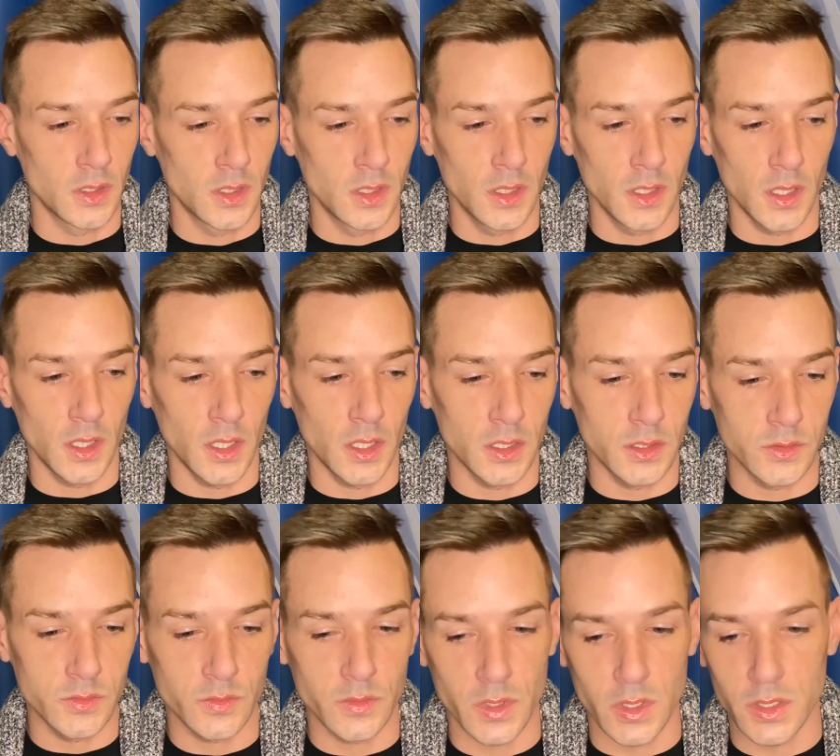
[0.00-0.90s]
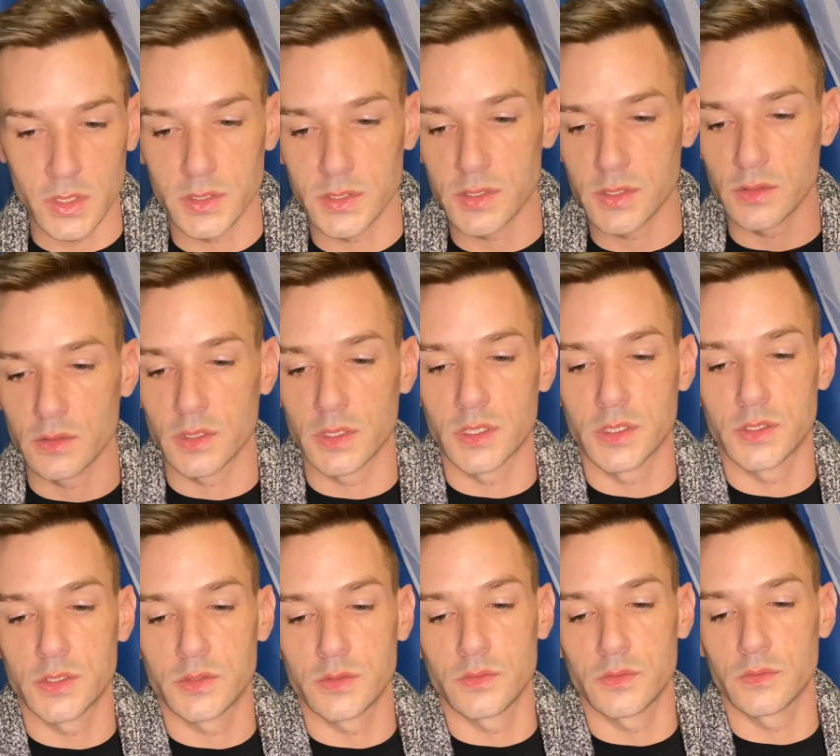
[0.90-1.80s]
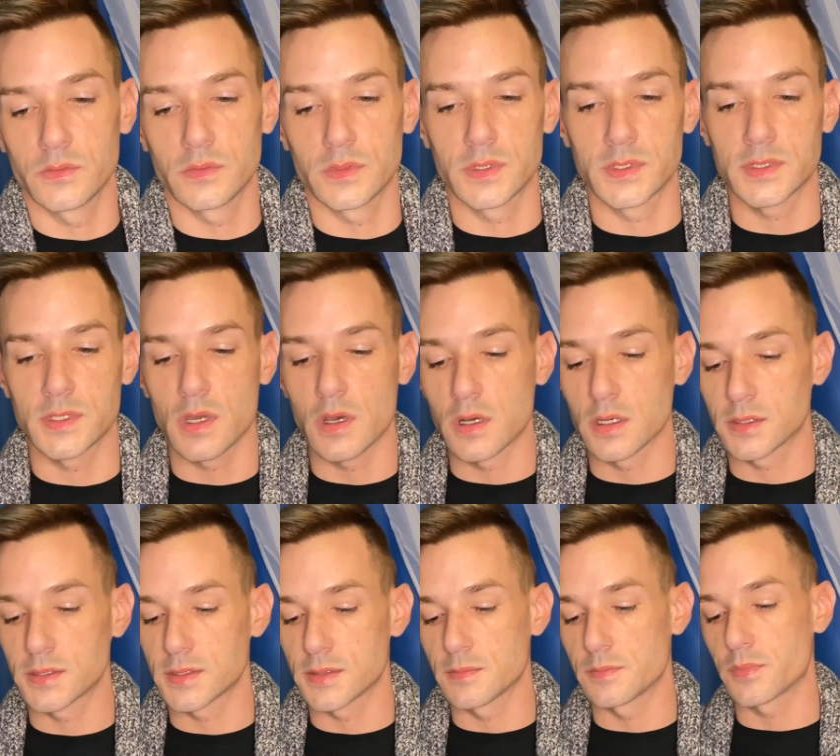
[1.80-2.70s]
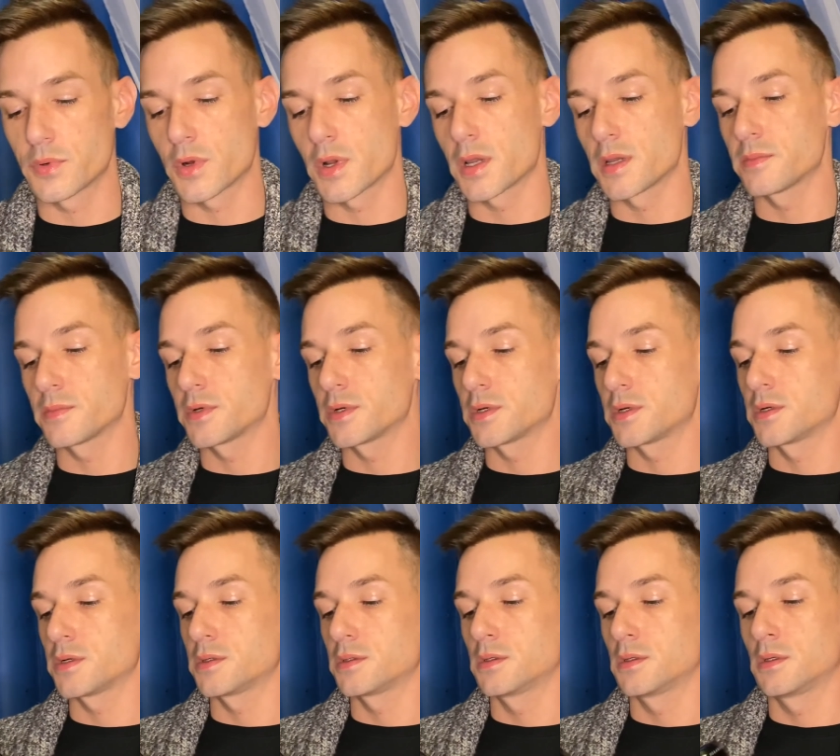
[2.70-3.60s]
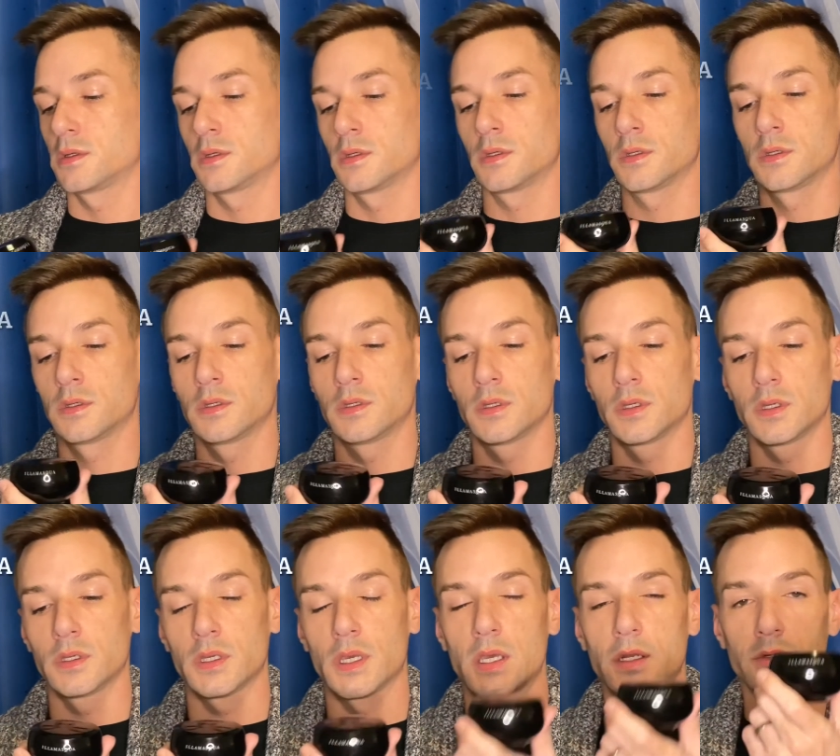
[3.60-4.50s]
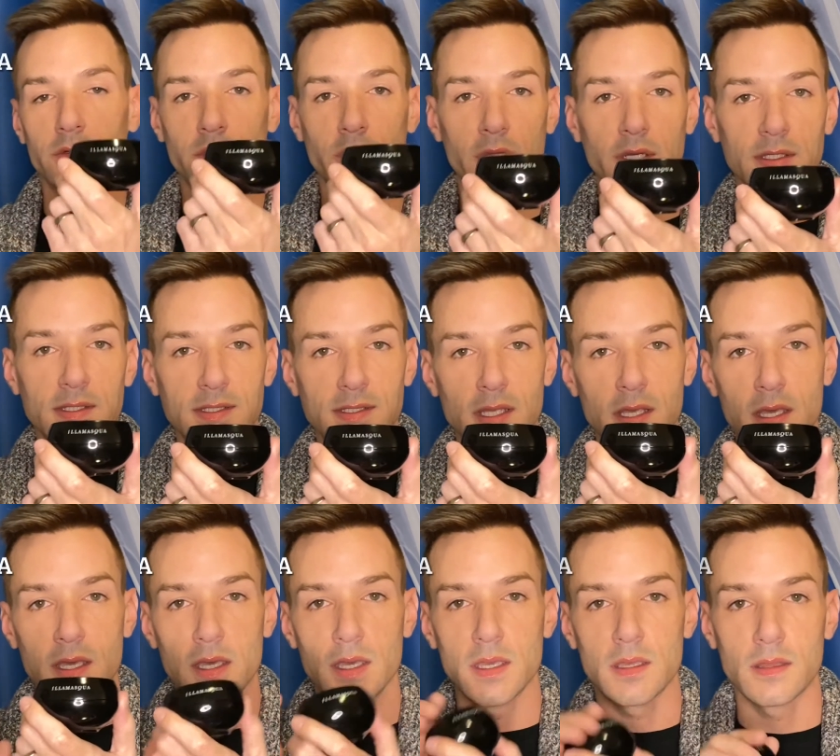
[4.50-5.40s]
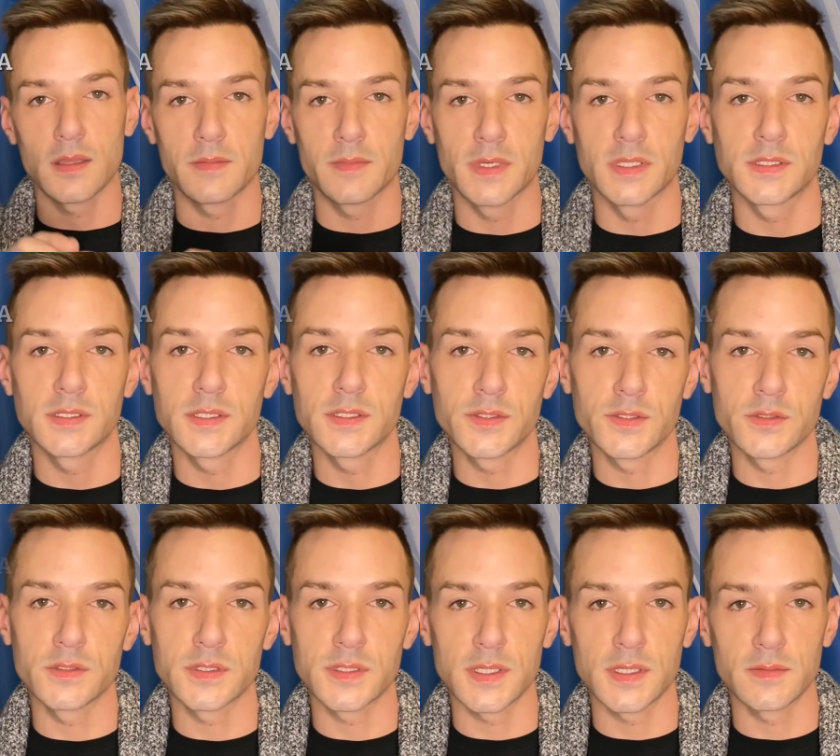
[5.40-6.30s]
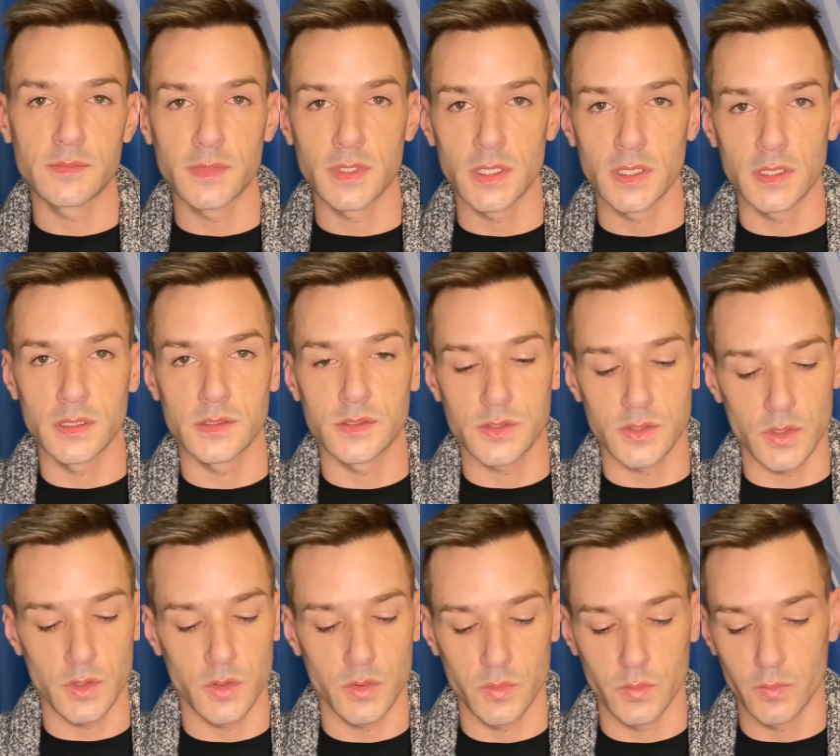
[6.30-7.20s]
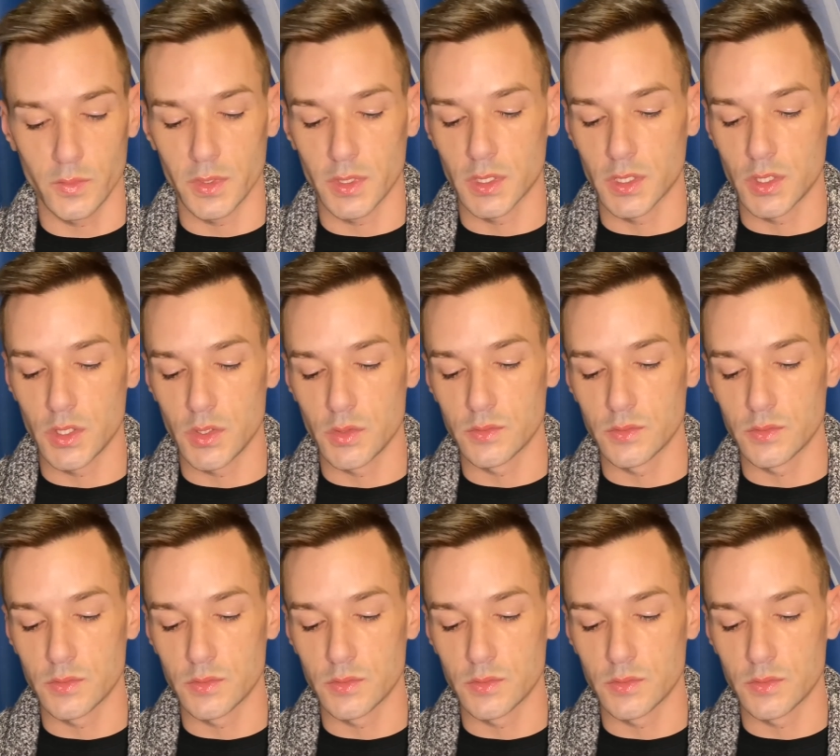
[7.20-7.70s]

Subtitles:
And we're also gonna do this awesome primer. I don't know how to say that my sister sent me, so we're gonna use